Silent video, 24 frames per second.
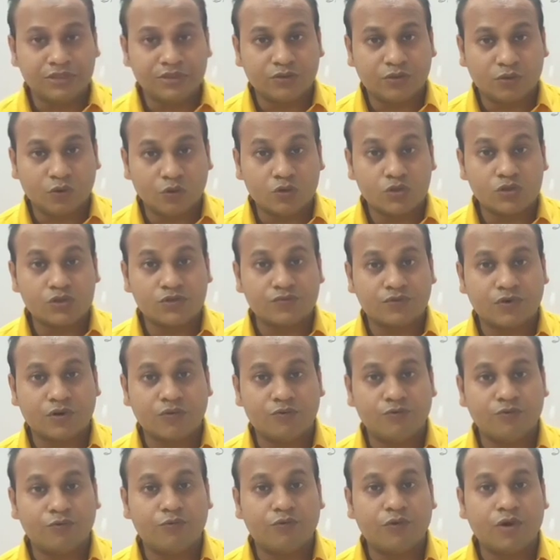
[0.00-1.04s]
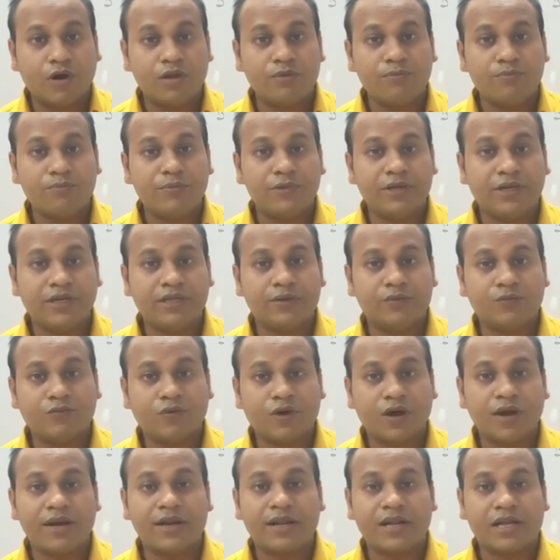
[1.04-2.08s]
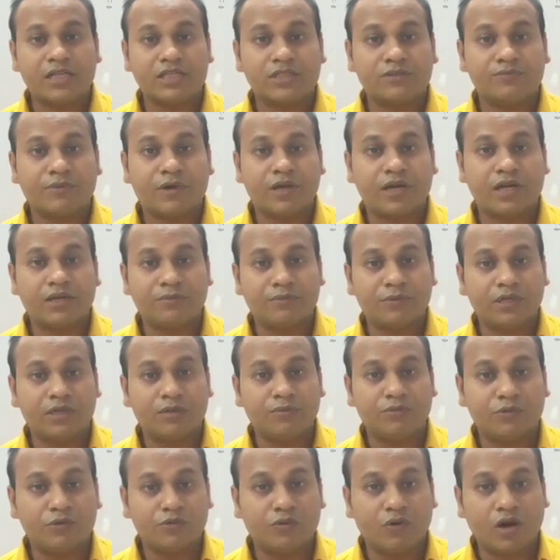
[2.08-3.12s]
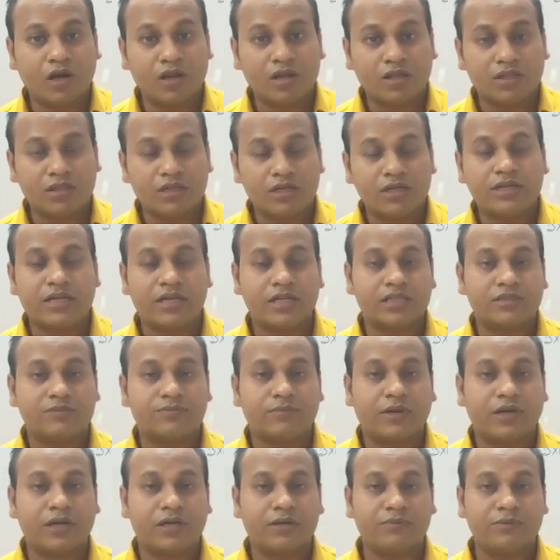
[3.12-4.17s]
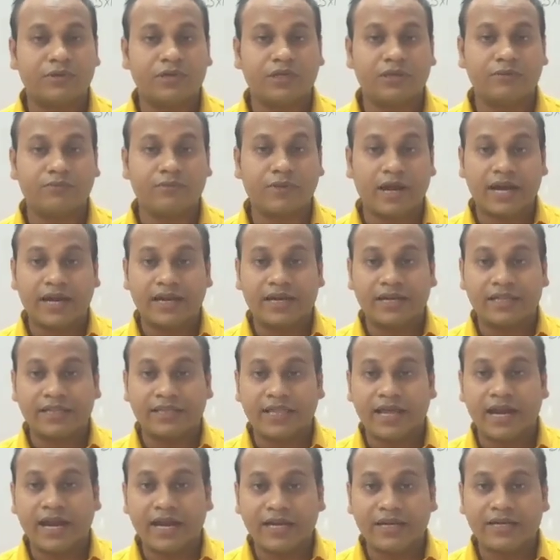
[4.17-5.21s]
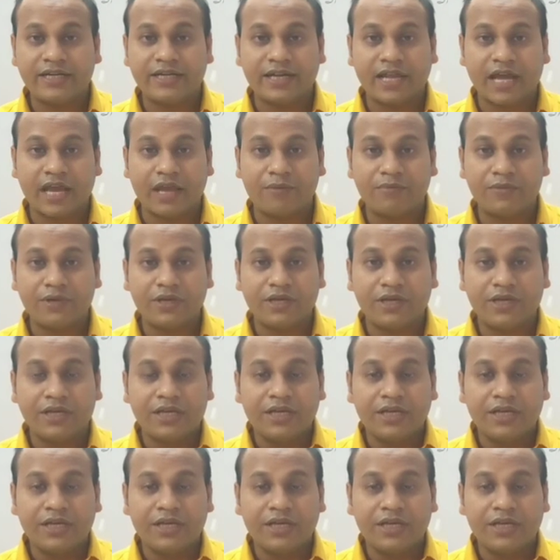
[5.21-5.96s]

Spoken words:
goes from one medium, one transparent medium to another transparent medium, at that time